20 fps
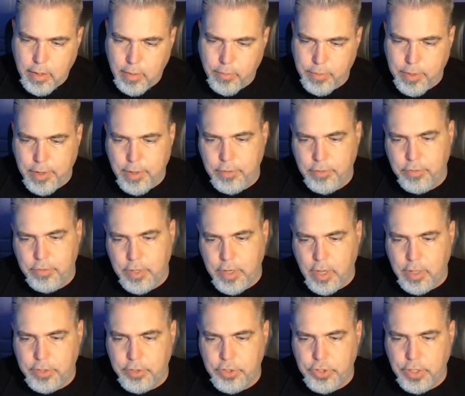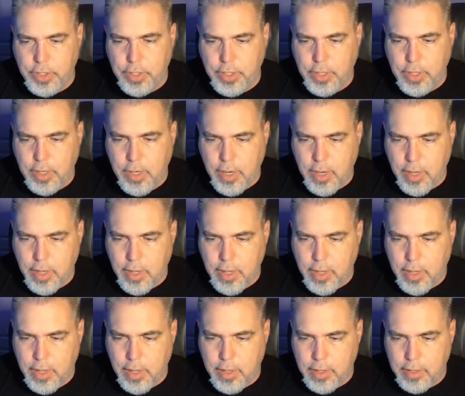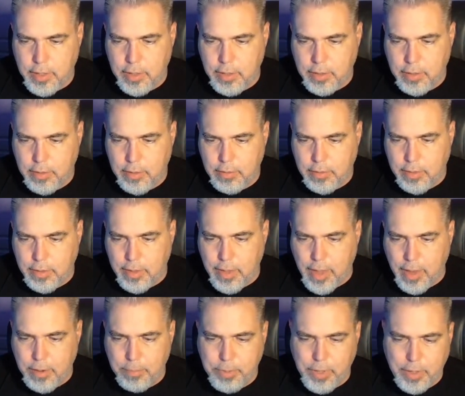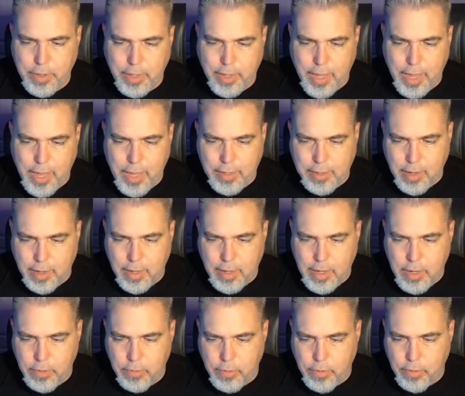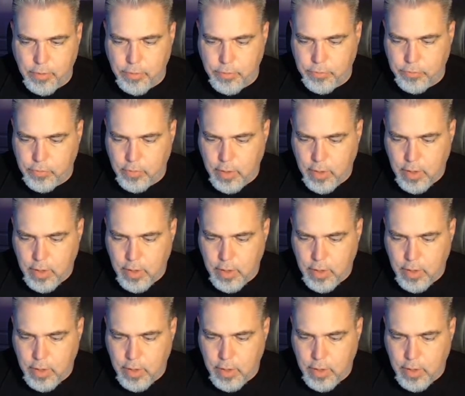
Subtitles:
an introduction, how to play like anti-heroes.